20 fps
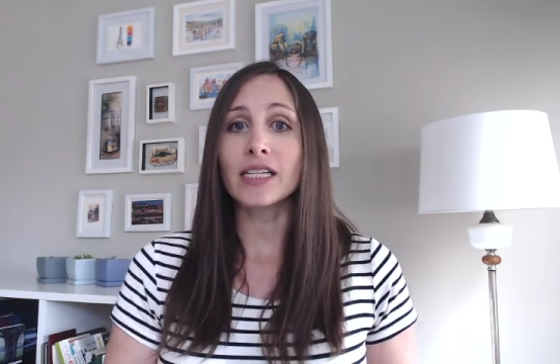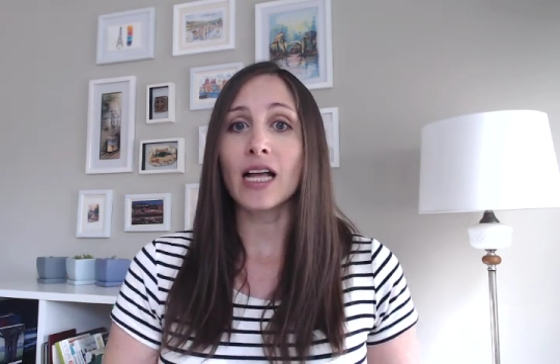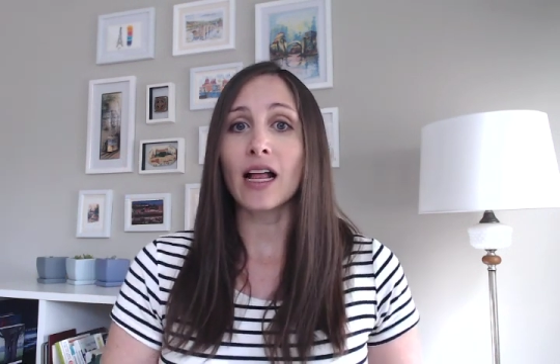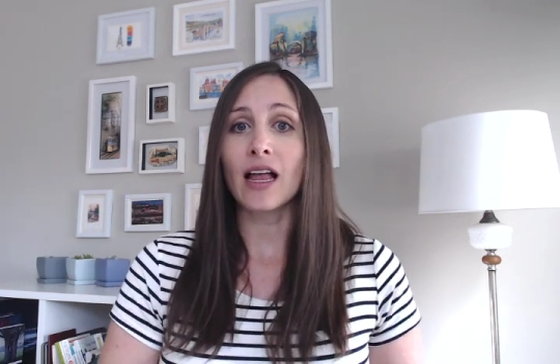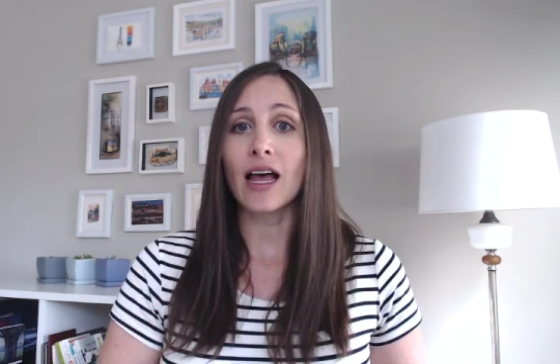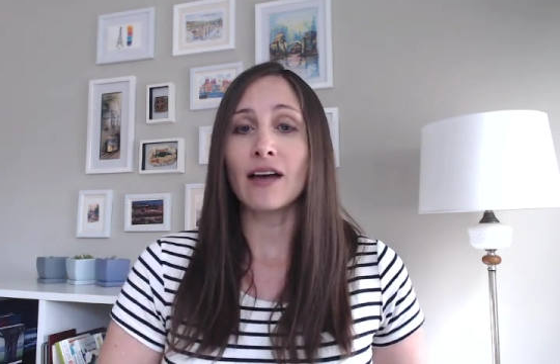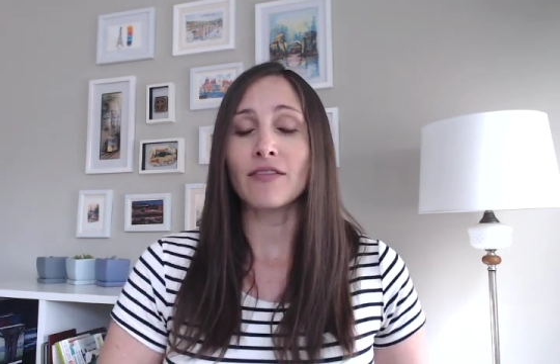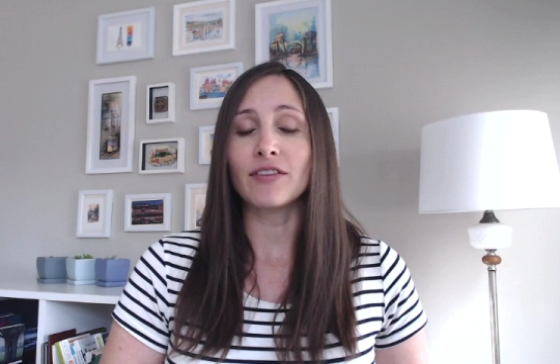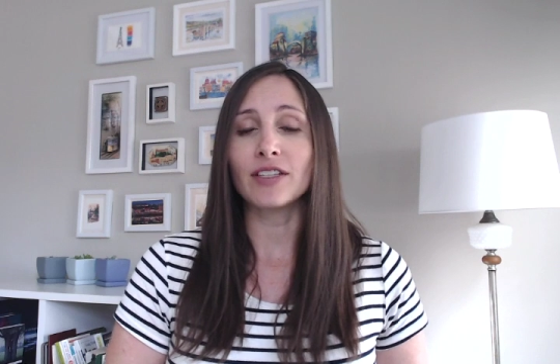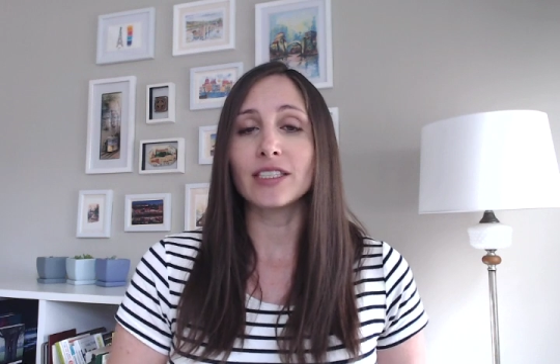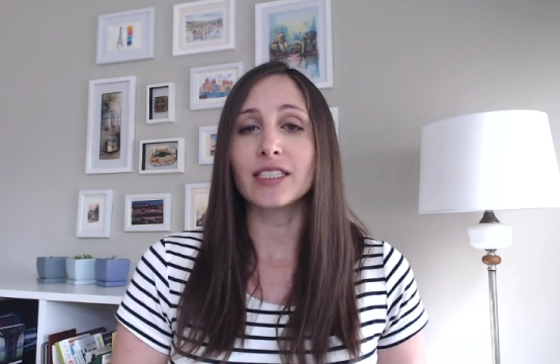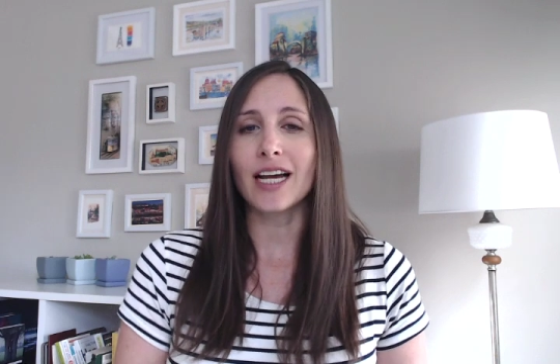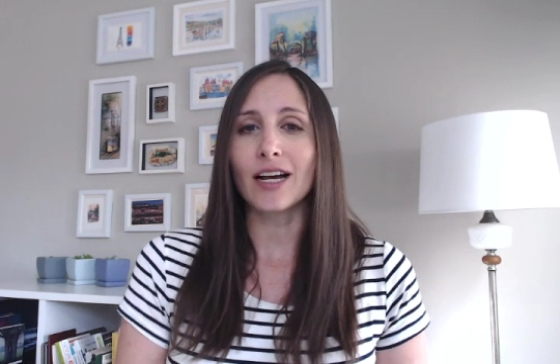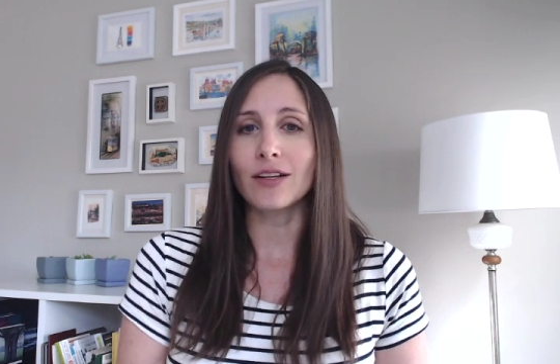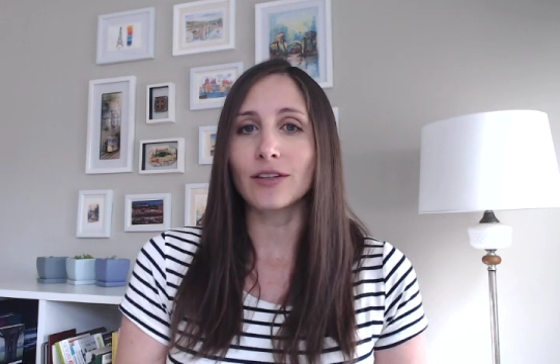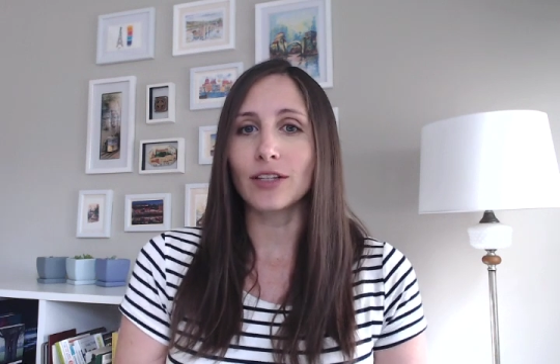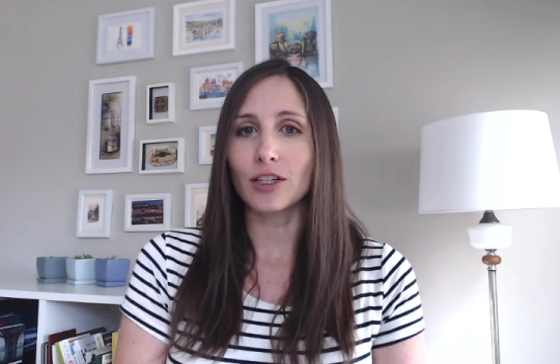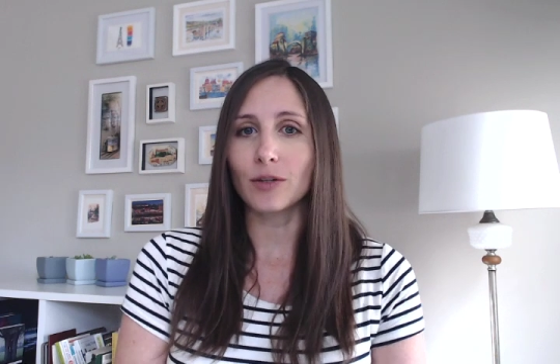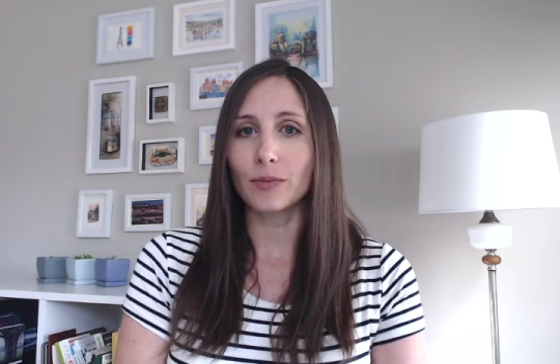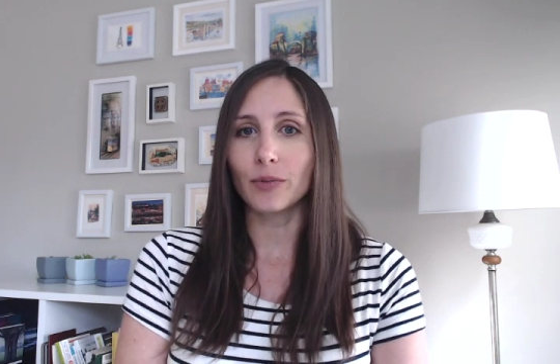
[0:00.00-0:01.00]
I'll have a
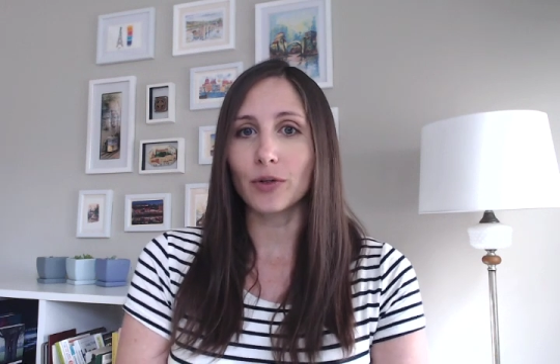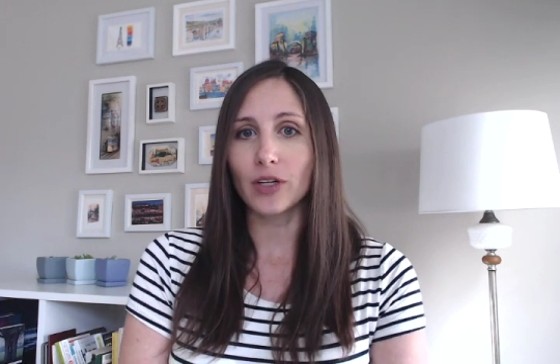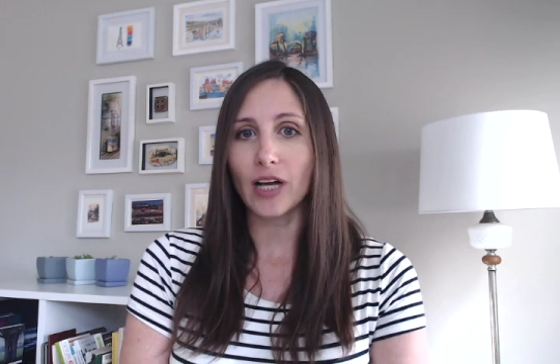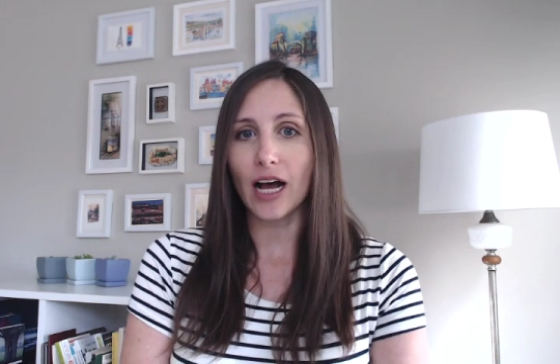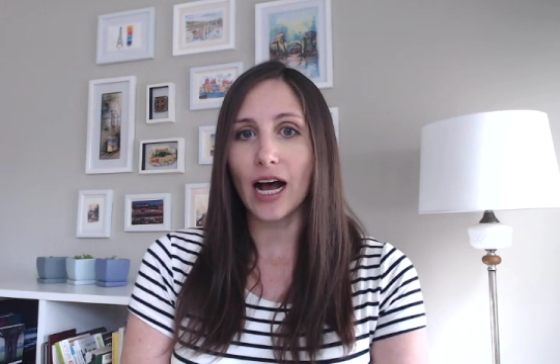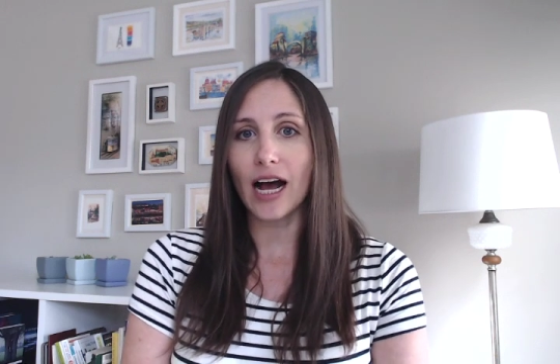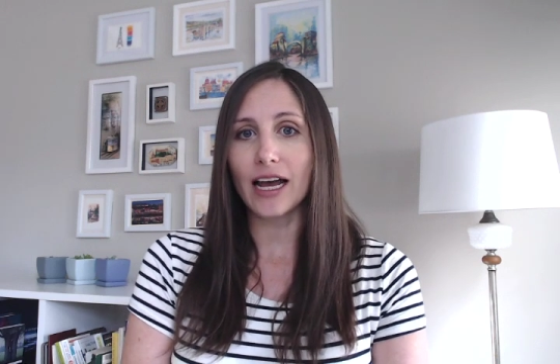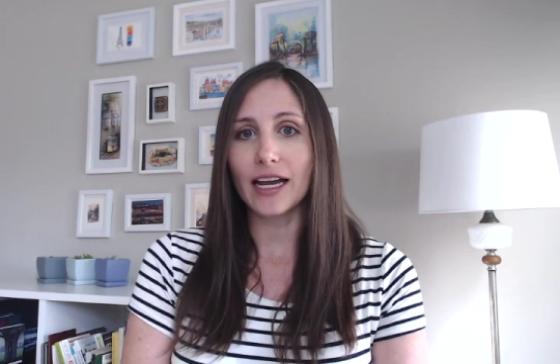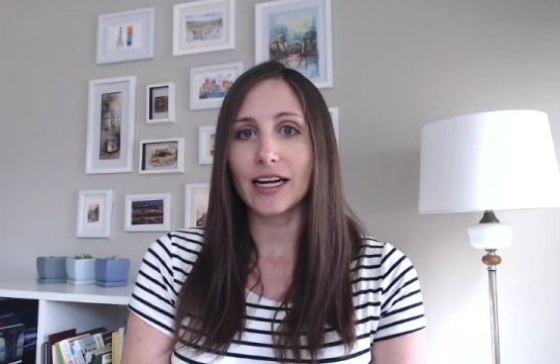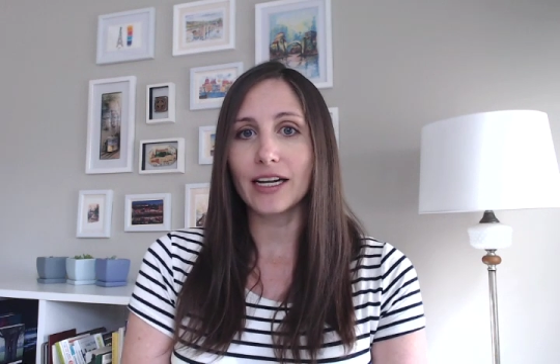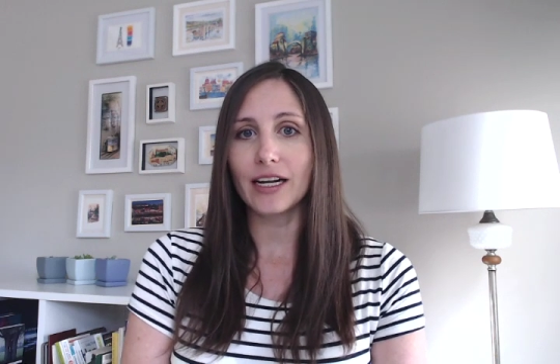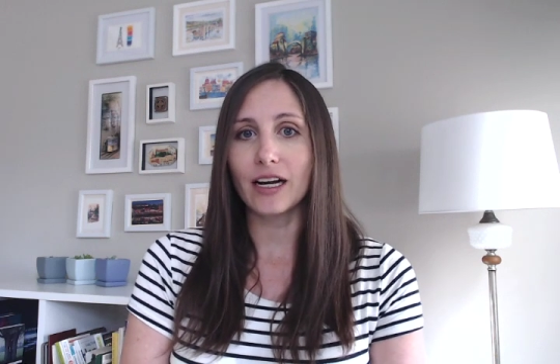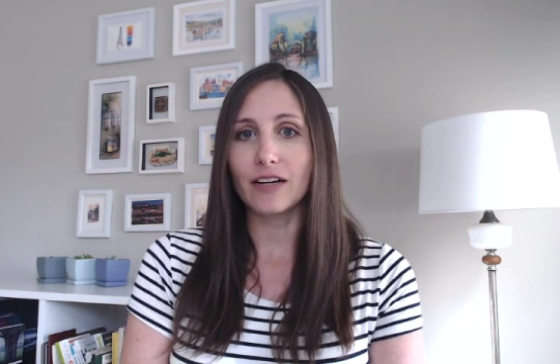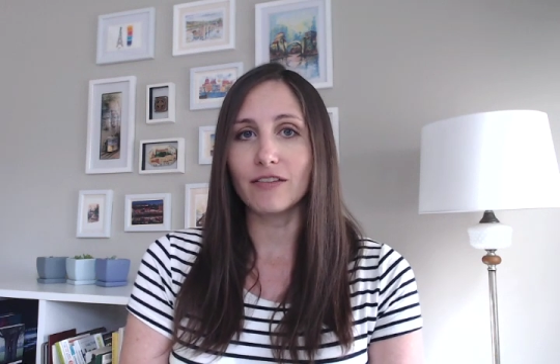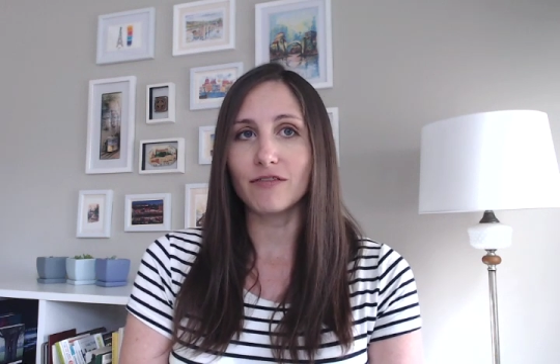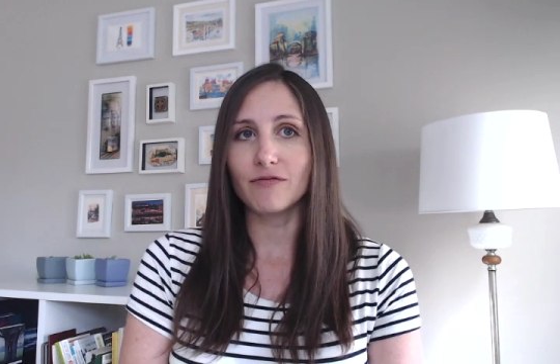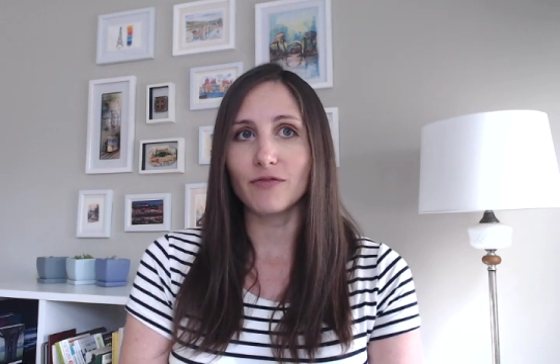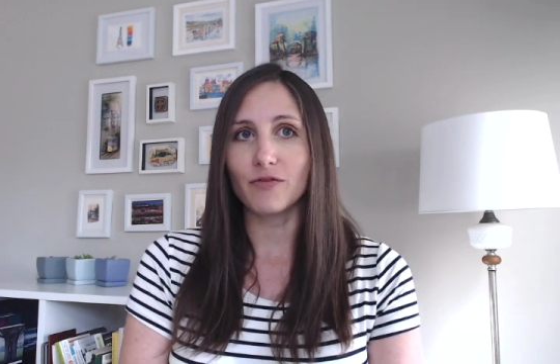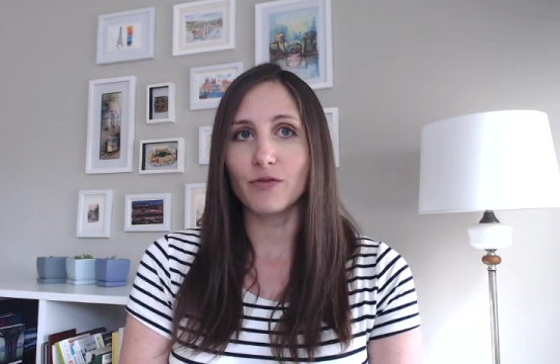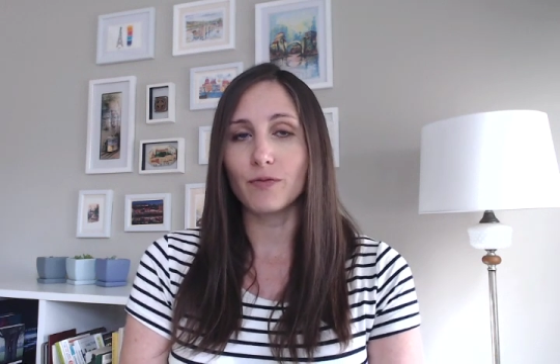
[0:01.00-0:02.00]
downloadable guide
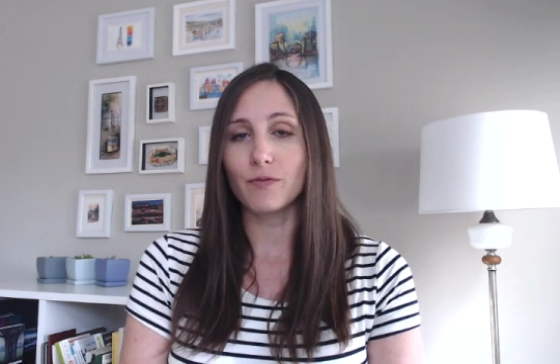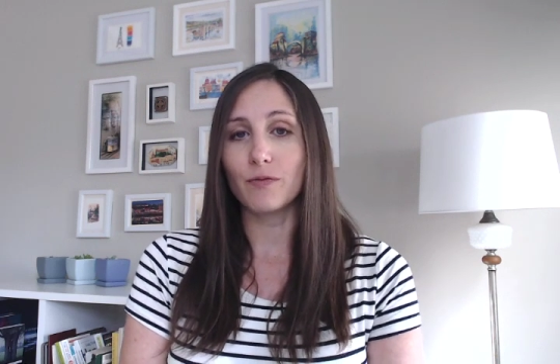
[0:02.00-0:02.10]
of